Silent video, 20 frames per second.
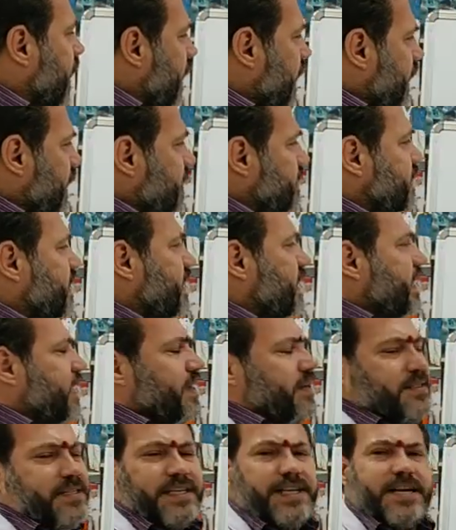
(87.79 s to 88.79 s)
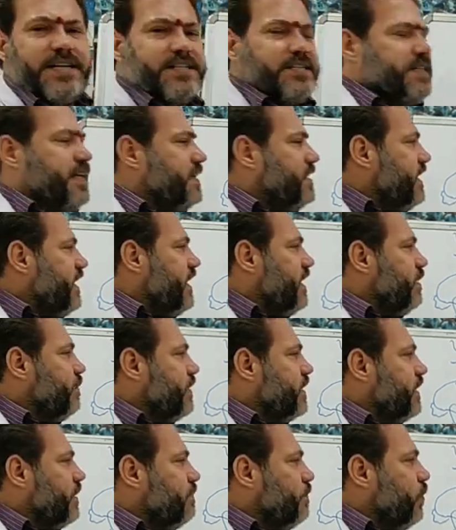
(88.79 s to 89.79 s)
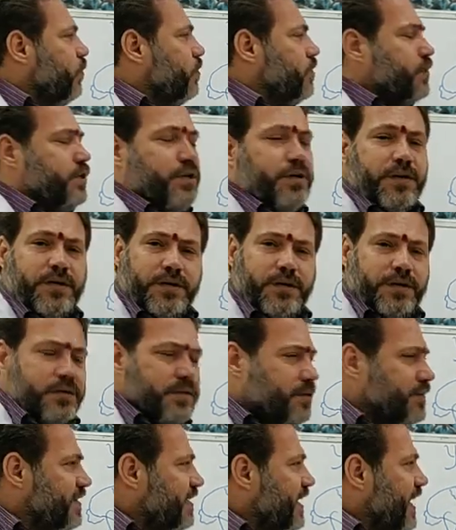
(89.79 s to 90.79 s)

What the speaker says: are the areas that deal with the motor